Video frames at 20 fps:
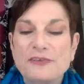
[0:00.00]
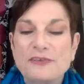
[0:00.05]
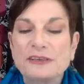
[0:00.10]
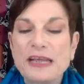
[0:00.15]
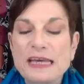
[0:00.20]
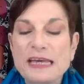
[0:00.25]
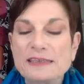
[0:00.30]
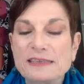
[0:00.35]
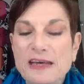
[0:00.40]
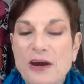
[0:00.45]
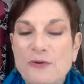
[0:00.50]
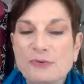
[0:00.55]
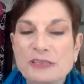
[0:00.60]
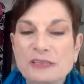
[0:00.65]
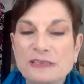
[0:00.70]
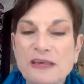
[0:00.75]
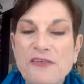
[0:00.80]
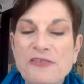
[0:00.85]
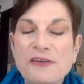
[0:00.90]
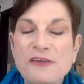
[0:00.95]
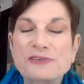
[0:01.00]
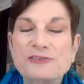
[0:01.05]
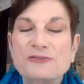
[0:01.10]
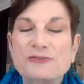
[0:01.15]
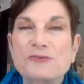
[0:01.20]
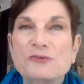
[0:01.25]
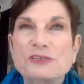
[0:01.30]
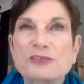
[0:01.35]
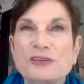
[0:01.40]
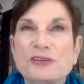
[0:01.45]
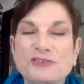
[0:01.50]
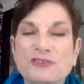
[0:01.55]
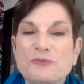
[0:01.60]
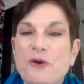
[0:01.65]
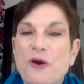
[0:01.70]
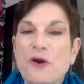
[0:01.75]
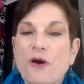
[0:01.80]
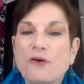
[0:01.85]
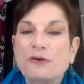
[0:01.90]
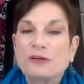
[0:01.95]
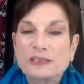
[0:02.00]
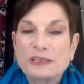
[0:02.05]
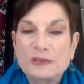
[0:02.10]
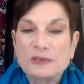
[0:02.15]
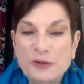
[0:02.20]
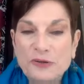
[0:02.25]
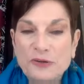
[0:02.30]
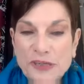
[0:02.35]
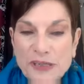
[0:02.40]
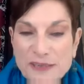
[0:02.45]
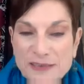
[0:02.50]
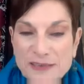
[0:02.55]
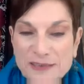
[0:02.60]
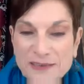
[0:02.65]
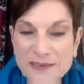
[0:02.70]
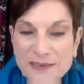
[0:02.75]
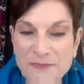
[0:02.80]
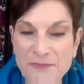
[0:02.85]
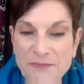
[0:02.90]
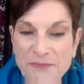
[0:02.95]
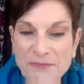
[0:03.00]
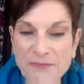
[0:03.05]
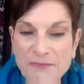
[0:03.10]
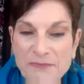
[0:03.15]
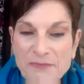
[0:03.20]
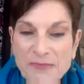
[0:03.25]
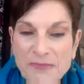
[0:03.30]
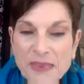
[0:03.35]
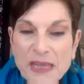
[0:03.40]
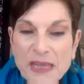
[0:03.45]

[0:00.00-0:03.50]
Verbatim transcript: the lens that we see things through is just from our own experience. Sure.